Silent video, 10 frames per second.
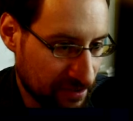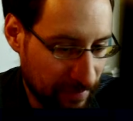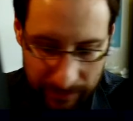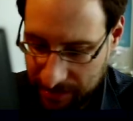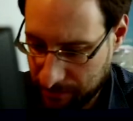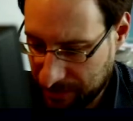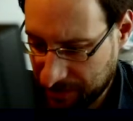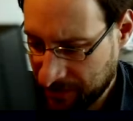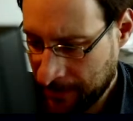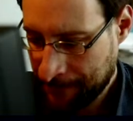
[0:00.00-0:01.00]
maybe in a
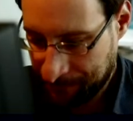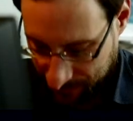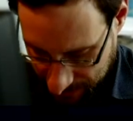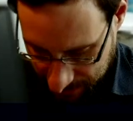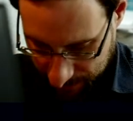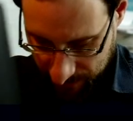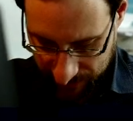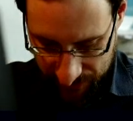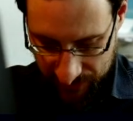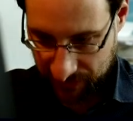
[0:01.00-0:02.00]
minute. Now
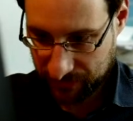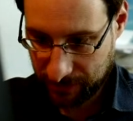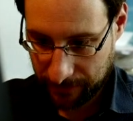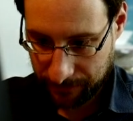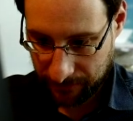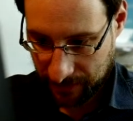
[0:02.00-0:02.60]
this stuff